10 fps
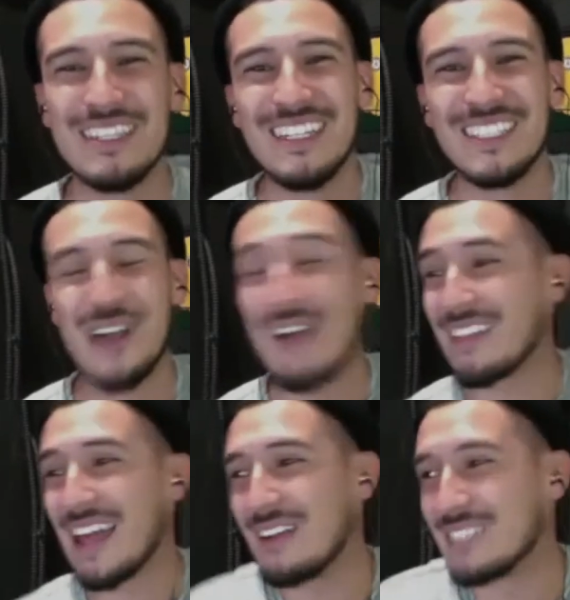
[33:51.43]
So after
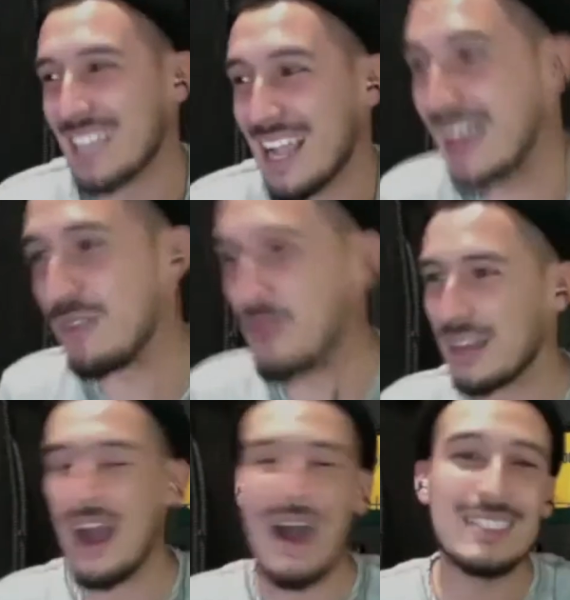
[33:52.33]
that, I was like, I got to work
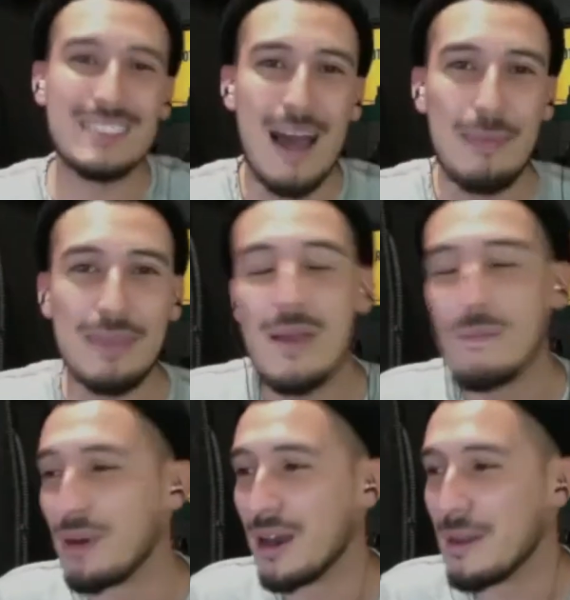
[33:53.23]
out. I stopped.
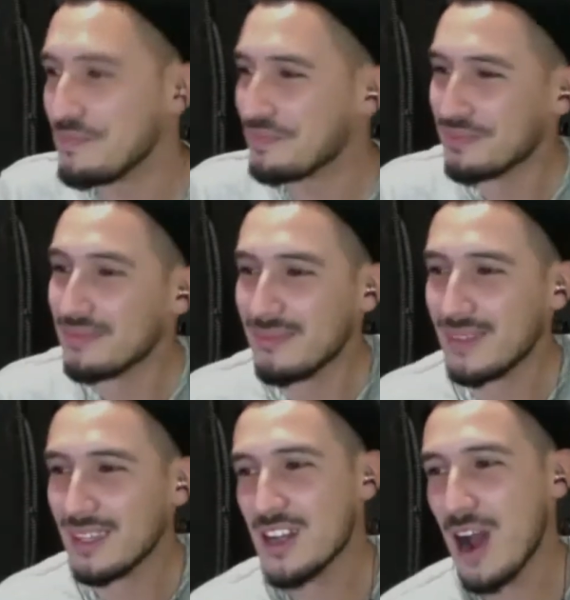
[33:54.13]
But,
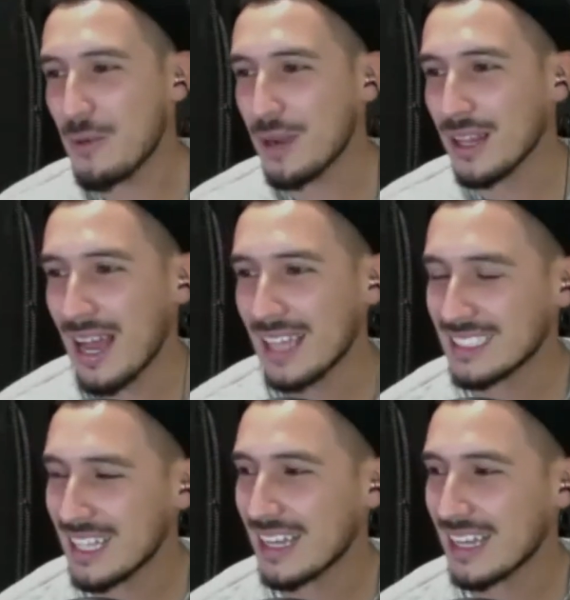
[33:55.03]
I realized, like,